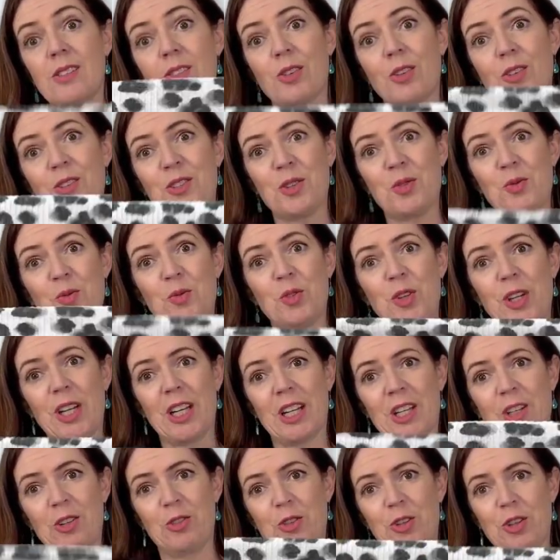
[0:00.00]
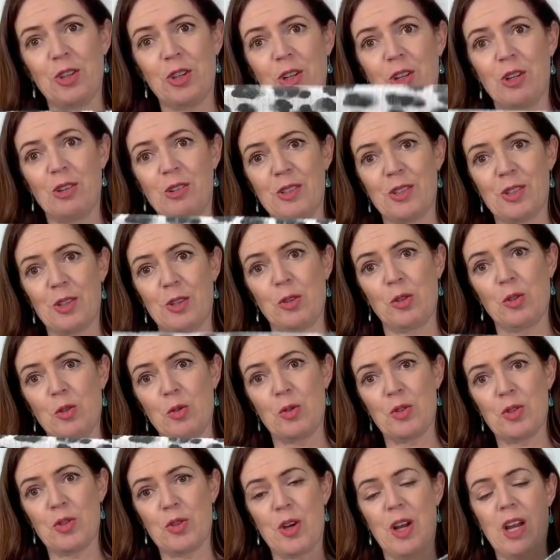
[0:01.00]
got some really good horizontal
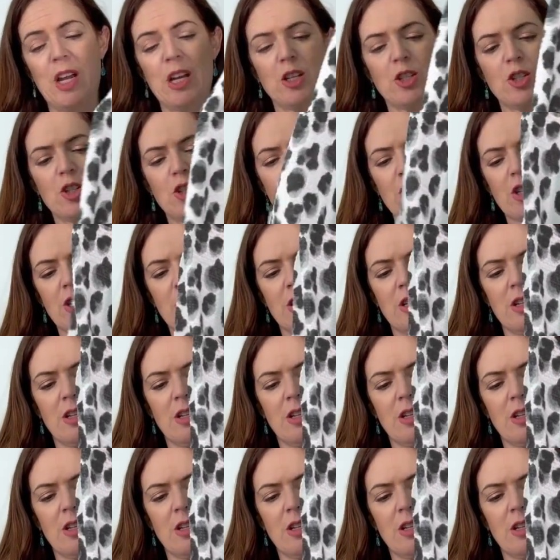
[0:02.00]
stretch.